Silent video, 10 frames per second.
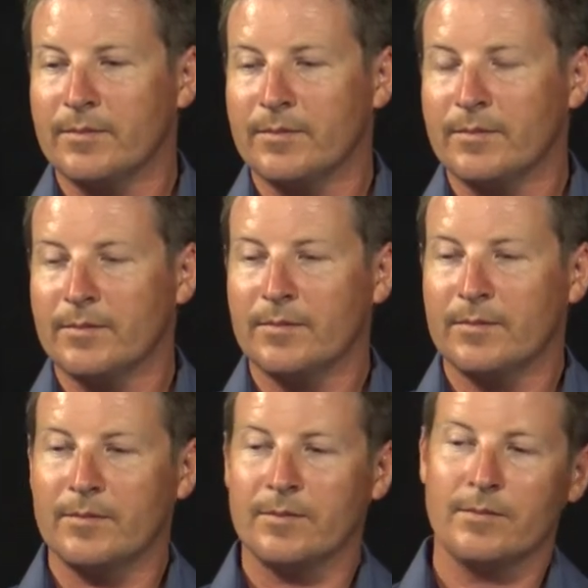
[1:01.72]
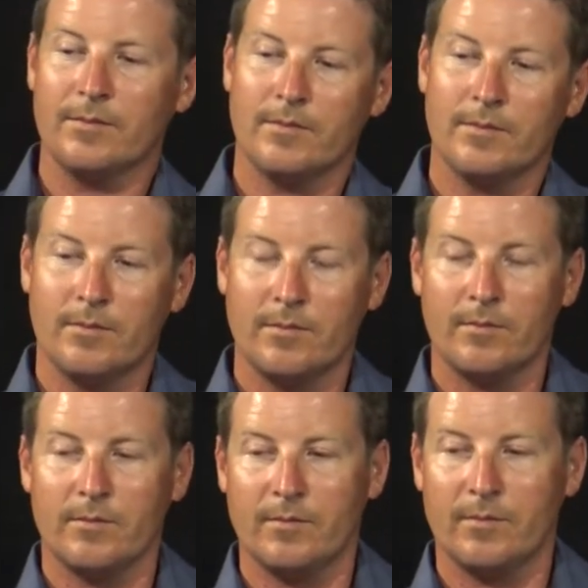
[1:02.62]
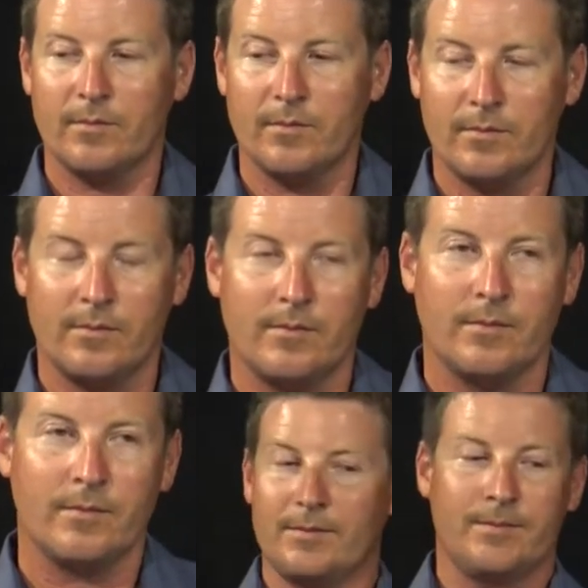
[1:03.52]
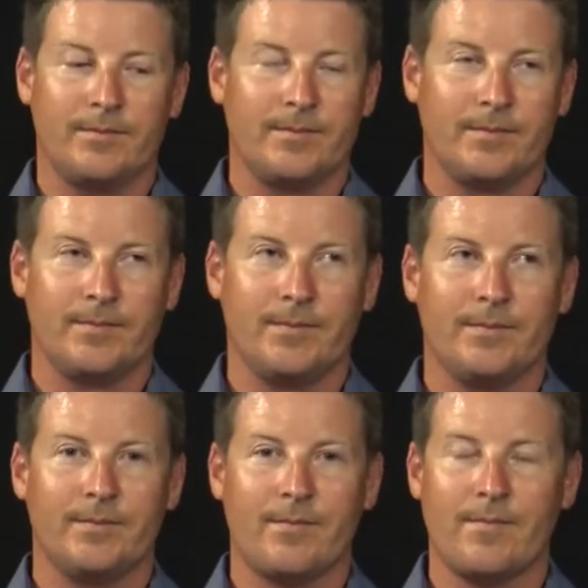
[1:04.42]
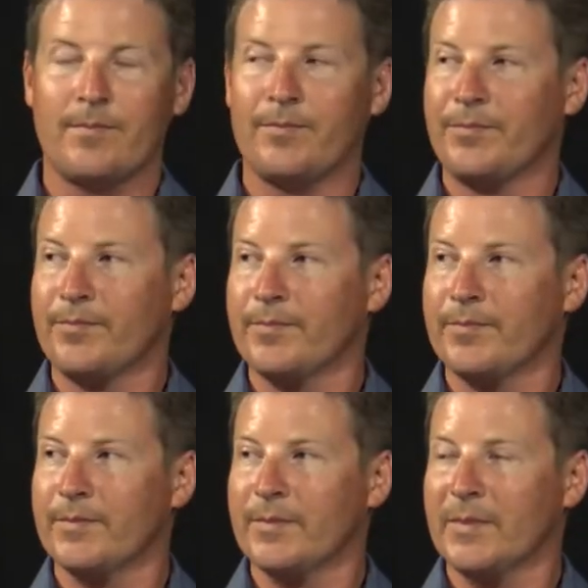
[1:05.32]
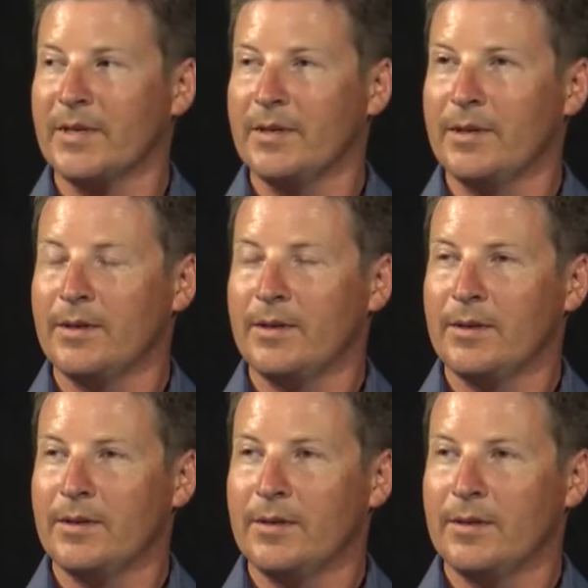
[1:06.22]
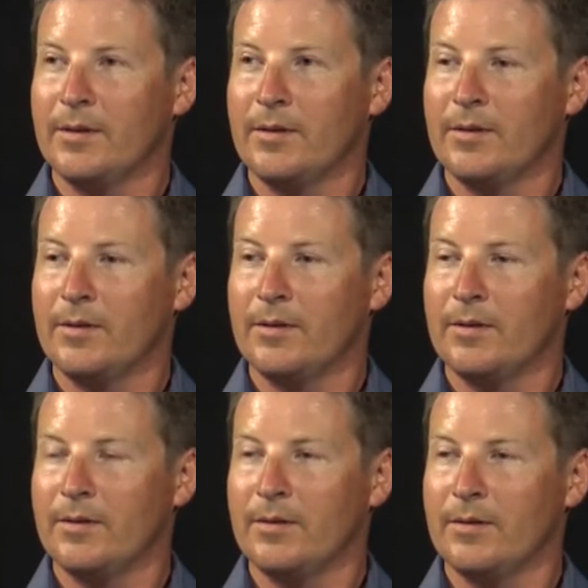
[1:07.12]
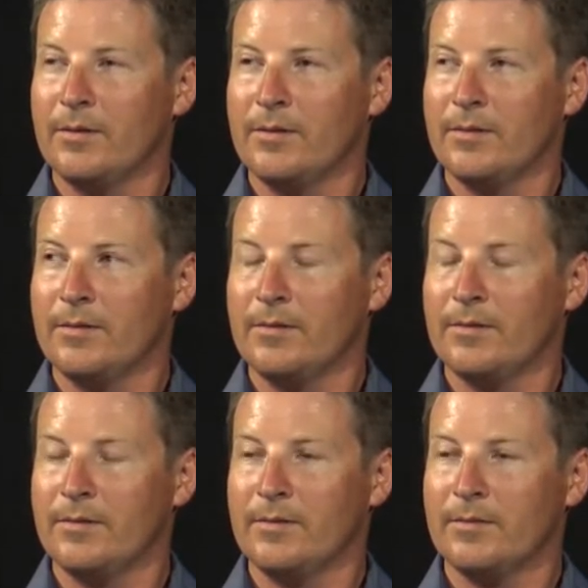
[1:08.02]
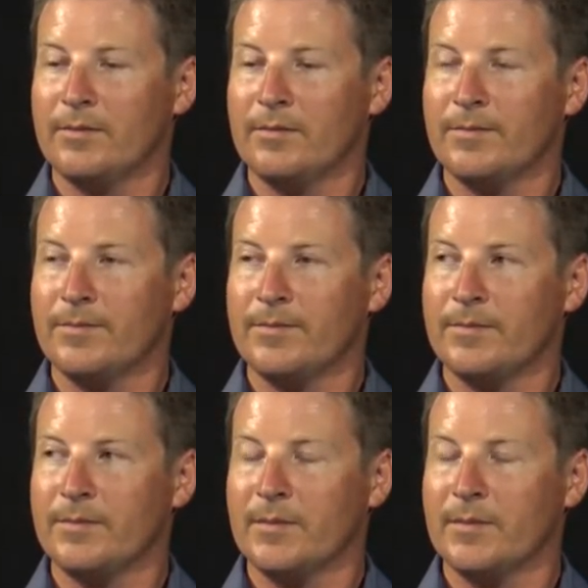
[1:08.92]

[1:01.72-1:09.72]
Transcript: The person shown says nothing.